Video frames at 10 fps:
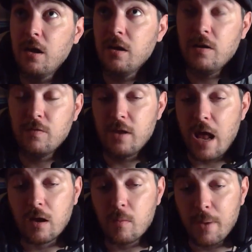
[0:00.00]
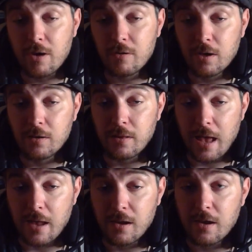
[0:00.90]
even not comparing it to
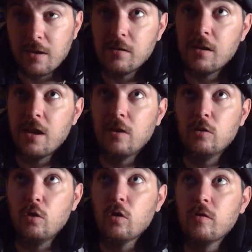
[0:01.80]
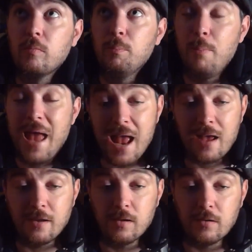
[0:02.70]
that, it looks
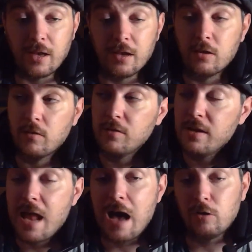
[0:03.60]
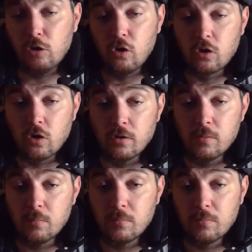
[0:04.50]
bad. Like, it does not look good.
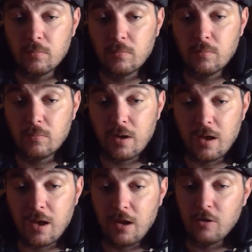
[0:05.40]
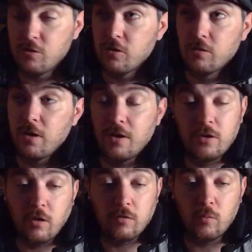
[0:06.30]
And it's just,
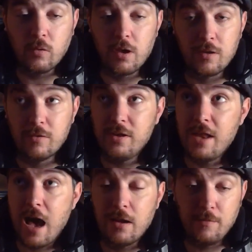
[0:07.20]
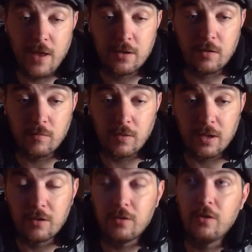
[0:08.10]
it's not effective.
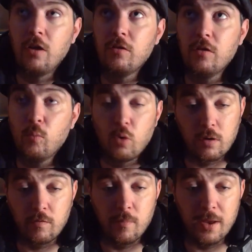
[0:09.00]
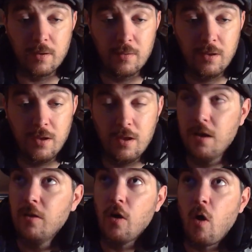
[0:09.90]
Like, it doesn't work for me.
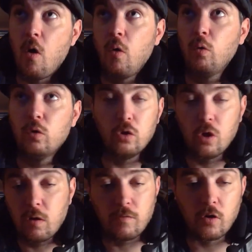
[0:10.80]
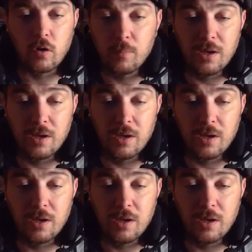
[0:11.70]
The whole look of her